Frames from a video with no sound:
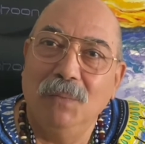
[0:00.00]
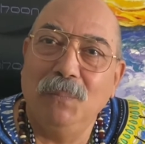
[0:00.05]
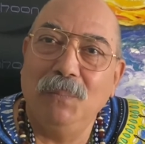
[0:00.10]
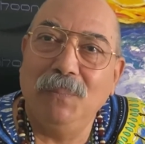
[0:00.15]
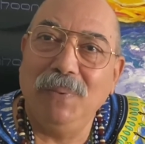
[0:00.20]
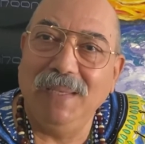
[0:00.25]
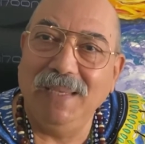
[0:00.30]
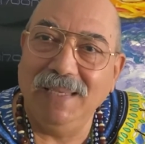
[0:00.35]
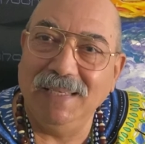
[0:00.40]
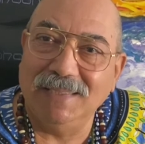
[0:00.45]

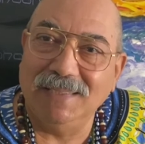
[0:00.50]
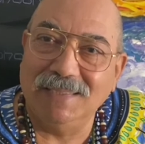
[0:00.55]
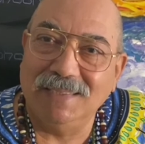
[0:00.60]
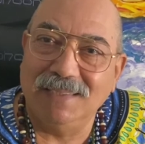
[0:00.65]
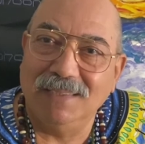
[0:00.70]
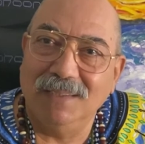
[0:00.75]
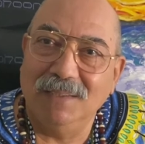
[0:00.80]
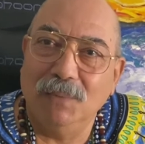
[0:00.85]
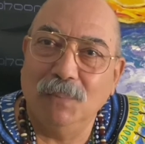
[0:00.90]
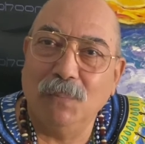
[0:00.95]
peace,
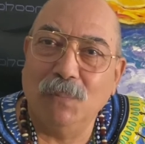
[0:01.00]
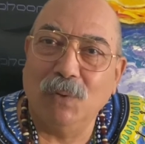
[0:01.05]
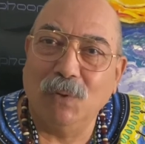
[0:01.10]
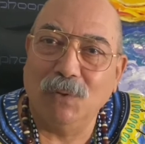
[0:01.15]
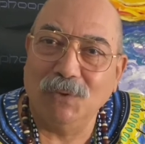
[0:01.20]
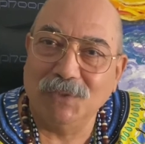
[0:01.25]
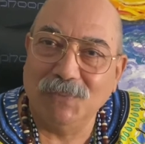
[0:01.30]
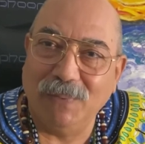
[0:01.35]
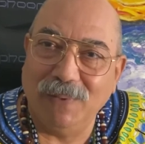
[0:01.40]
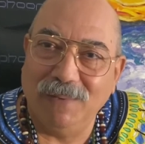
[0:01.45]

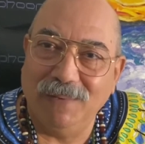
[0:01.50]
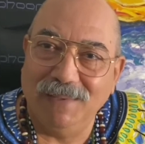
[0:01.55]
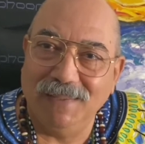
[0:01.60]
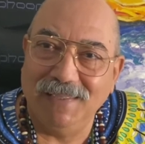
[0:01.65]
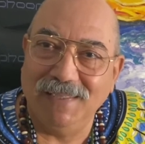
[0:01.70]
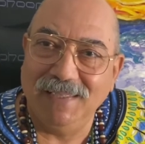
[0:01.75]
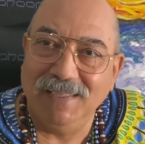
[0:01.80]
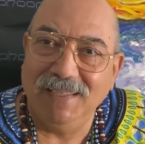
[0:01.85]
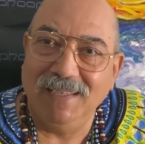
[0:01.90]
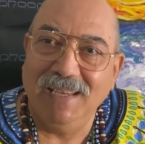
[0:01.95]

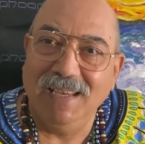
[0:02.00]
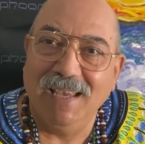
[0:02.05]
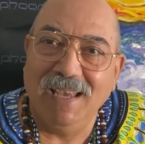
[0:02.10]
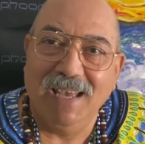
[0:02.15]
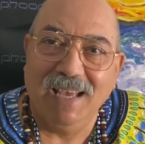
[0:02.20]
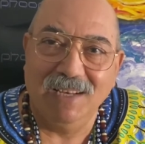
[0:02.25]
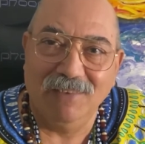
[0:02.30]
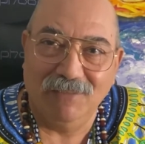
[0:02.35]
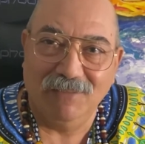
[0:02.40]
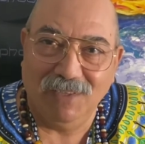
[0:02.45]
prosperity
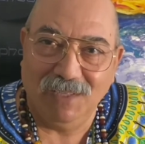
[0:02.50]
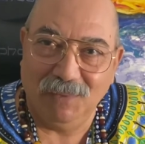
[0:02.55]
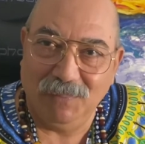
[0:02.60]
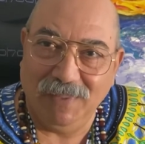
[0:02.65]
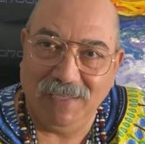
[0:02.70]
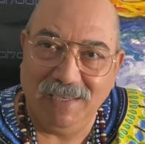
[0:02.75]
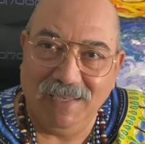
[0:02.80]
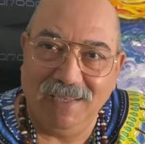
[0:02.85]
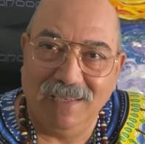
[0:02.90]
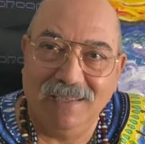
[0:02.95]
and
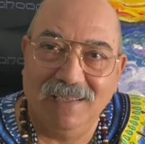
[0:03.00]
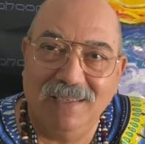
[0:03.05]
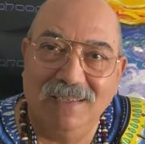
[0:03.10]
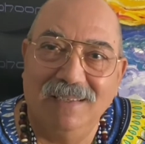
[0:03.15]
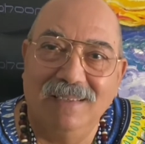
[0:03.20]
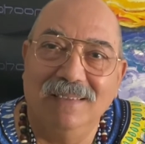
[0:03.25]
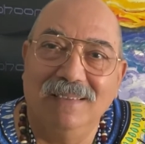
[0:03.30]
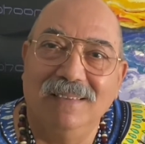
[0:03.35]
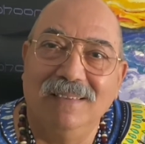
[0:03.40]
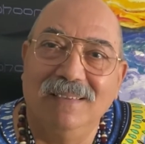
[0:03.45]
well-being
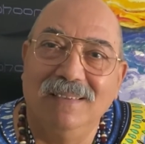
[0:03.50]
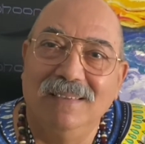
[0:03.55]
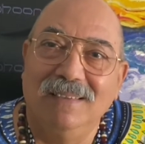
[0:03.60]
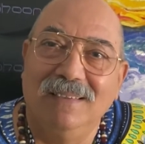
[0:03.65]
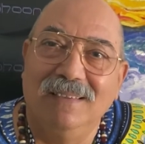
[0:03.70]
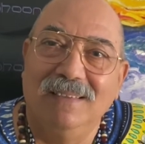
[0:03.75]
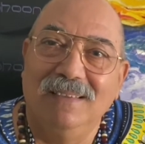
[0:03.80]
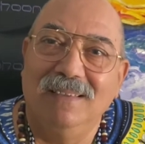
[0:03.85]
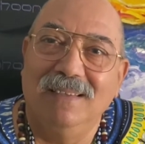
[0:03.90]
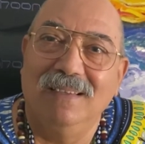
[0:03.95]

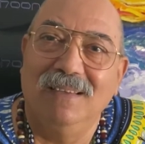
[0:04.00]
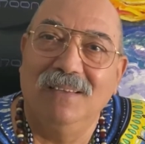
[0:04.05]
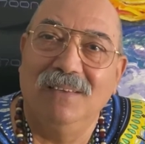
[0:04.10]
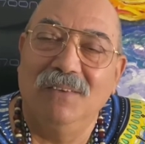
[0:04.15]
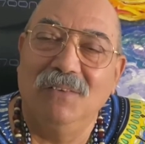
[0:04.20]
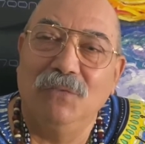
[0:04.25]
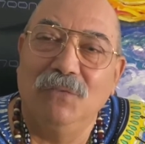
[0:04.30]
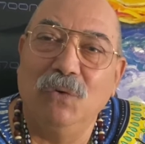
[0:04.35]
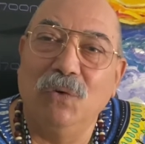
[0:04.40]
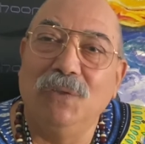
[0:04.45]

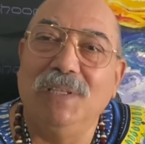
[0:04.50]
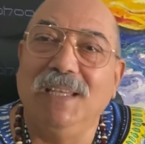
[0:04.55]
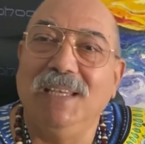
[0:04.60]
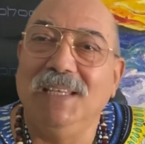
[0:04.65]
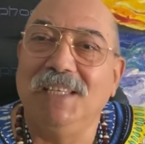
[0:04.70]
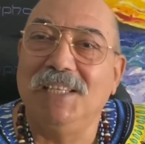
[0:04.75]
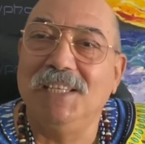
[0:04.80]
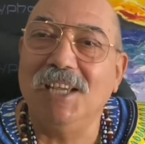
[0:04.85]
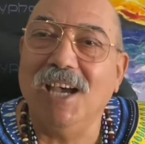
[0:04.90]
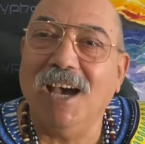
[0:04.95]
for the
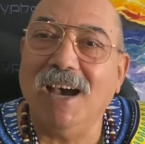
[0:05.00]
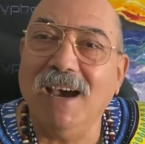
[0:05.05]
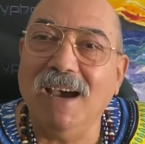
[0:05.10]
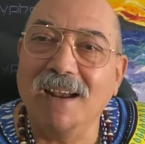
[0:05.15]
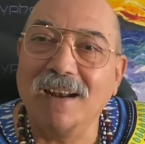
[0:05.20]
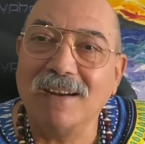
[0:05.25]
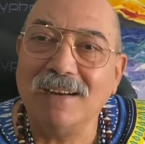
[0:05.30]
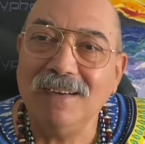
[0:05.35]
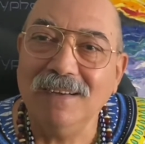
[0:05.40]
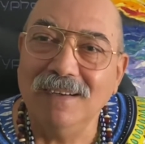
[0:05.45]

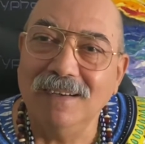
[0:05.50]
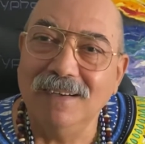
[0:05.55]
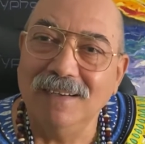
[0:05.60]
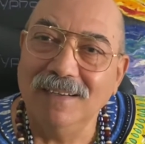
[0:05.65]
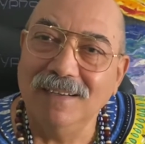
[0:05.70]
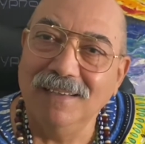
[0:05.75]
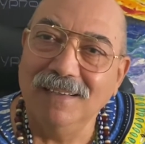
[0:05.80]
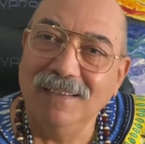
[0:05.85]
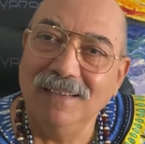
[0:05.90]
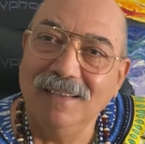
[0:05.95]
entire
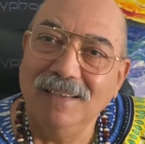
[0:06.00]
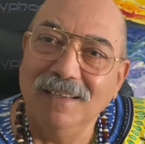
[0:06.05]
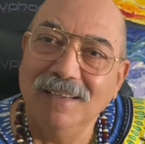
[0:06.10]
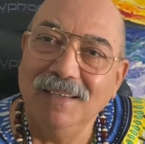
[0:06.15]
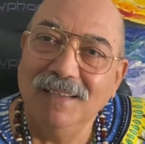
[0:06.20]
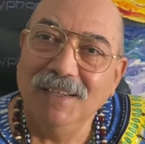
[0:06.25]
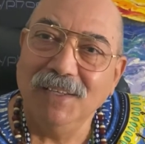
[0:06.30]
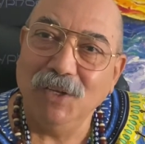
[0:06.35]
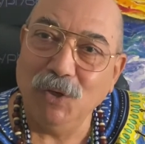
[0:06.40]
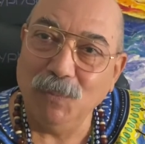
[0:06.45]

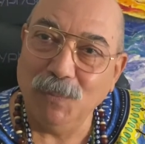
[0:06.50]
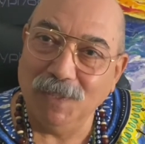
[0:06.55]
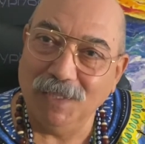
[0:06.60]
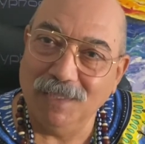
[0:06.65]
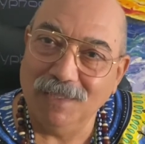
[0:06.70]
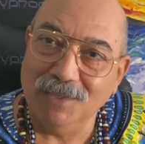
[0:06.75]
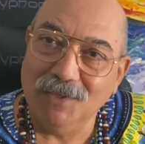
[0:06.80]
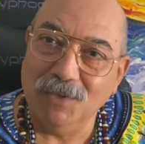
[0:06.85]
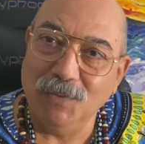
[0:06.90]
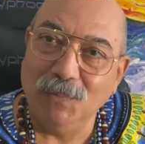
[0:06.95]
human
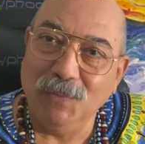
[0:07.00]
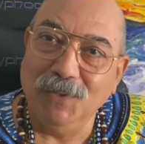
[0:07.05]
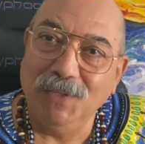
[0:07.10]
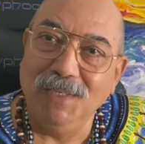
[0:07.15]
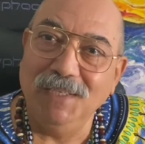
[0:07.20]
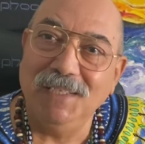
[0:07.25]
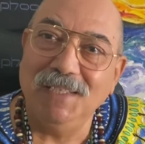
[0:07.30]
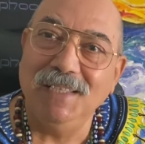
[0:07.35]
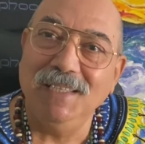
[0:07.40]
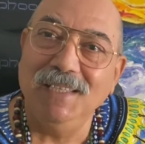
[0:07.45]

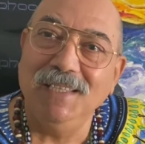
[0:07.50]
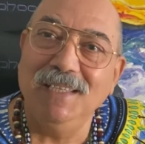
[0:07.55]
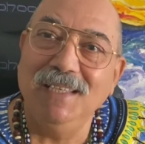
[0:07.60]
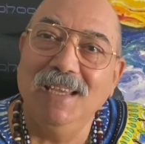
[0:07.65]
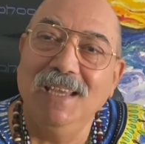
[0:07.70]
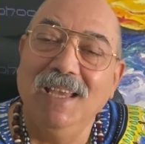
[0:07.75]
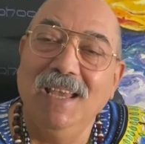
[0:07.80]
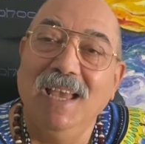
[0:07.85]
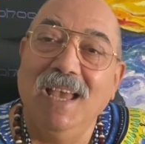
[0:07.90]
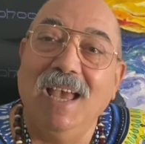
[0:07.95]
community
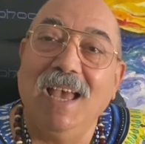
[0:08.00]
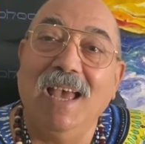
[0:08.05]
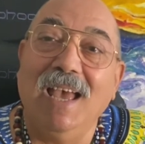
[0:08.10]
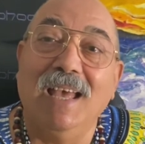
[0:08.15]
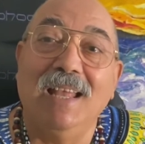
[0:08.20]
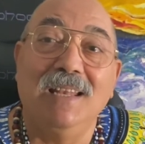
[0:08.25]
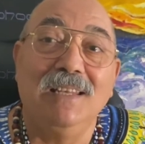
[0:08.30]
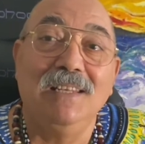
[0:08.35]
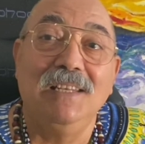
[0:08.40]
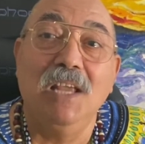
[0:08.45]

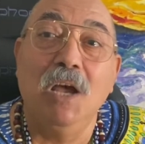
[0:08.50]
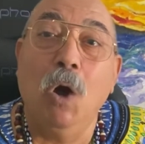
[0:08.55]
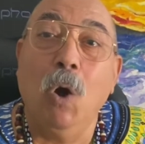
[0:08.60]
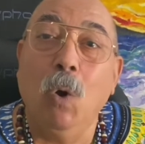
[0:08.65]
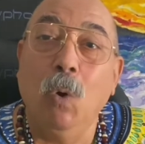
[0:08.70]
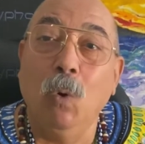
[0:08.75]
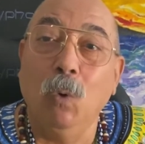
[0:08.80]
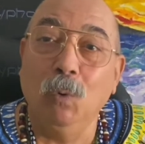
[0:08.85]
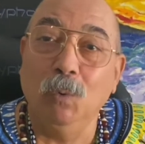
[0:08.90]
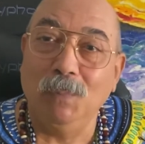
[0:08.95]
and the
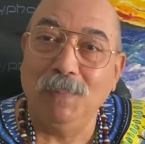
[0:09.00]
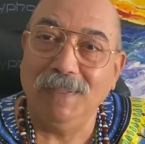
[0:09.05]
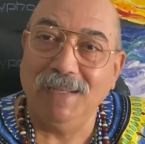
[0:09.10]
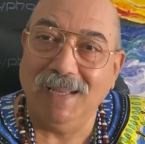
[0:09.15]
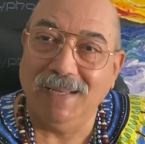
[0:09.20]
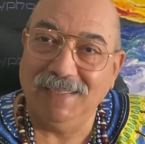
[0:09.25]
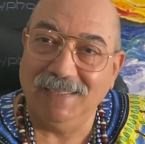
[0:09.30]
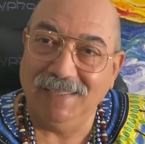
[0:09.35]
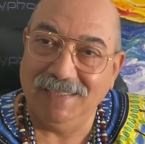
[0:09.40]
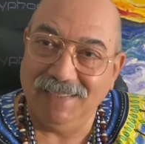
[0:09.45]
whole
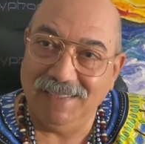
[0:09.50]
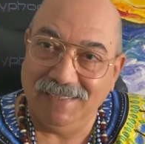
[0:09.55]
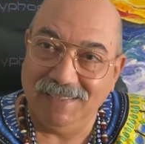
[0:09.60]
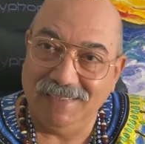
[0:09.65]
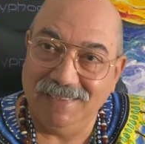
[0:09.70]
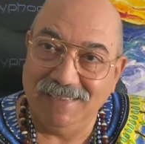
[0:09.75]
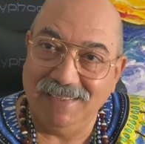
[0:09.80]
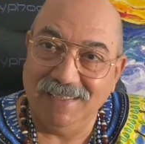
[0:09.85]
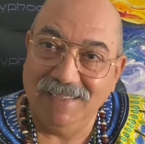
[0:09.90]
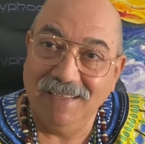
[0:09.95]
planet
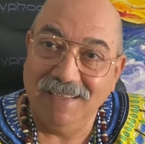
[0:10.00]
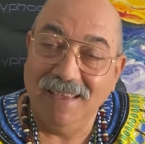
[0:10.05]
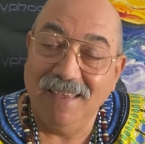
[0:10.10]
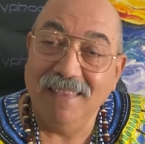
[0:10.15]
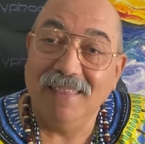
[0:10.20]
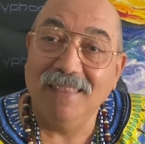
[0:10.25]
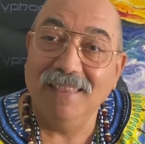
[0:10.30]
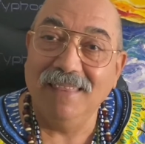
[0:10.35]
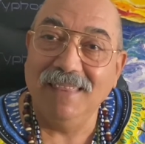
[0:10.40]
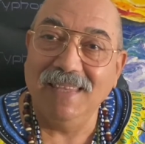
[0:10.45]
Earth.
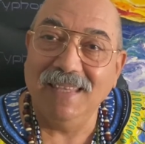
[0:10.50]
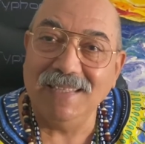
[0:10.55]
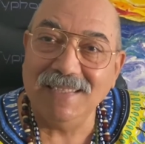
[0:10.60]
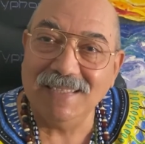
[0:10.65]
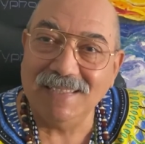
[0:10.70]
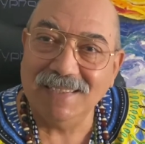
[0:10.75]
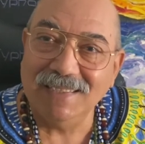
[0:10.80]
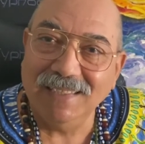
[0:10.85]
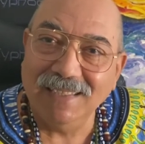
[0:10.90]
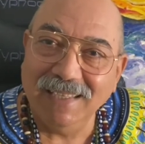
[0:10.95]

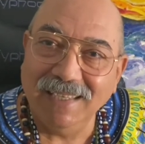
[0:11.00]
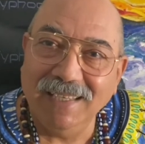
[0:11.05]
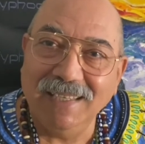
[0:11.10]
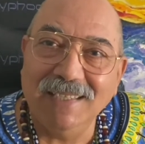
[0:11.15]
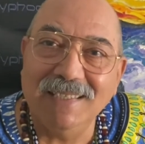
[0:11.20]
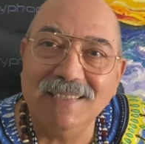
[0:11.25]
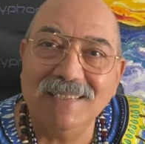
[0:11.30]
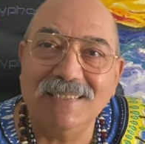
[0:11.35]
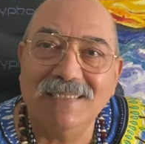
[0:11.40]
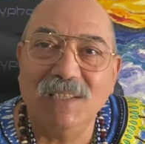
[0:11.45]
This
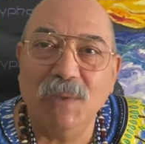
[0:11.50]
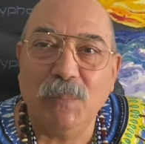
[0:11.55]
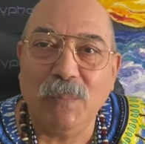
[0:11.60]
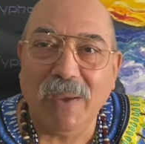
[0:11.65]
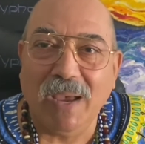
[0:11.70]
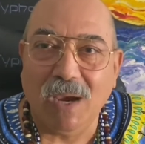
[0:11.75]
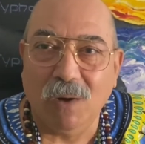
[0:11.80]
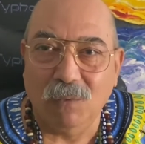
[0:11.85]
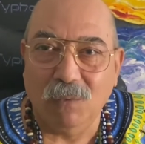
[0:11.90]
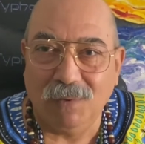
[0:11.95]
is the
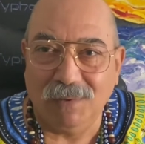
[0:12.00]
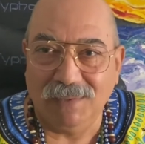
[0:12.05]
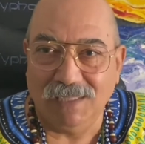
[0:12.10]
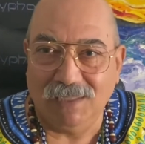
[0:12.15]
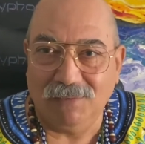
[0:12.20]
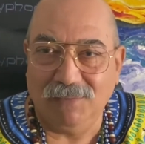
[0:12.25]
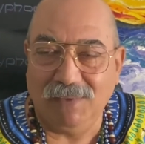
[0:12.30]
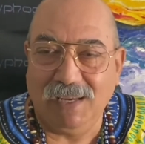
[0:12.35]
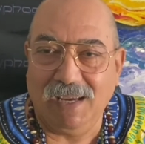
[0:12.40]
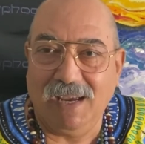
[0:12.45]
power that
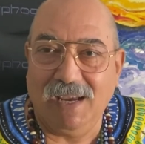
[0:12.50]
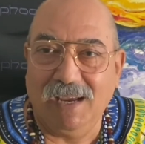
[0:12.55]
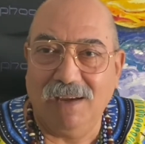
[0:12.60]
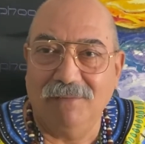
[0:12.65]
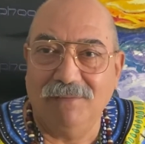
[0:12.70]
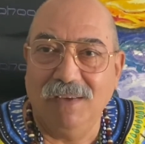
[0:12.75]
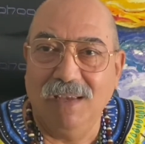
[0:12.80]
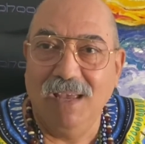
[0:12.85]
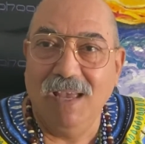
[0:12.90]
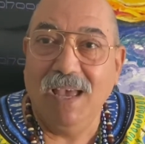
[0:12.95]
we have,
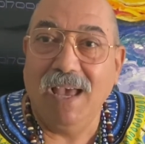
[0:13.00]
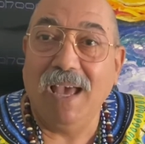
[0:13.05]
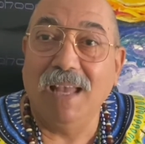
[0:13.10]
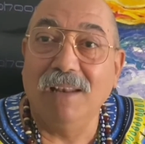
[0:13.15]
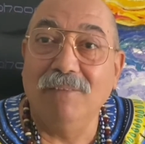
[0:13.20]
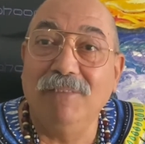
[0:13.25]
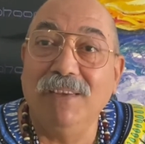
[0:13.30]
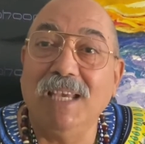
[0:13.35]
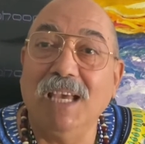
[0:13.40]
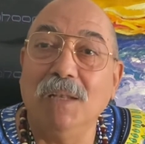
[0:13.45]
and
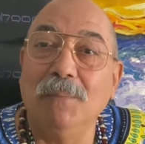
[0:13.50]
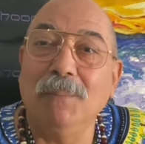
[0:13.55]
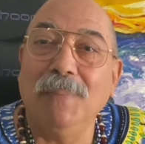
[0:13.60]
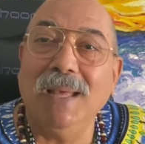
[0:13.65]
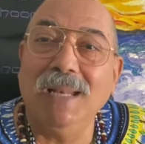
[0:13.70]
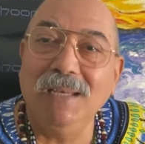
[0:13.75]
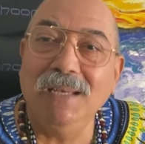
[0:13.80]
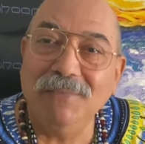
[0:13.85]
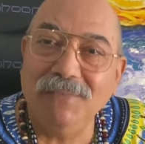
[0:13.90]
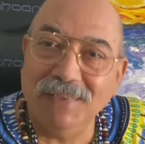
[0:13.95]
we can
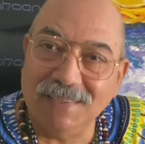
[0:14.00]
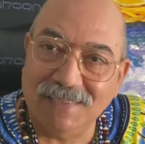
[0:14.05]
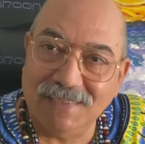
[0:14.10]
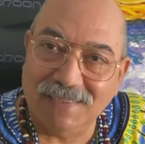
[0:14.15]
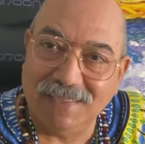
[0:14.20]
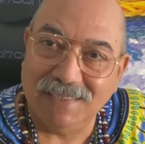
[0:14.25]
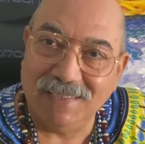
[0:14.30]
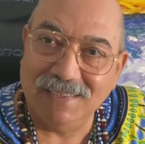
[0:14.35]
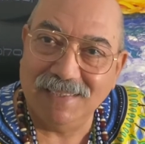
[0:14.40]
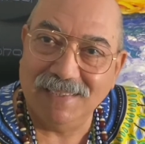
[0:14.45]
manifest
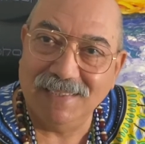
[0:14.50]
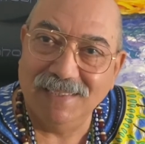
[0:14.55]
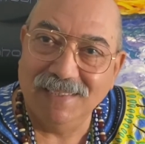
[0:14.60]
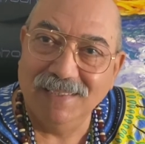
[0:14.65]
it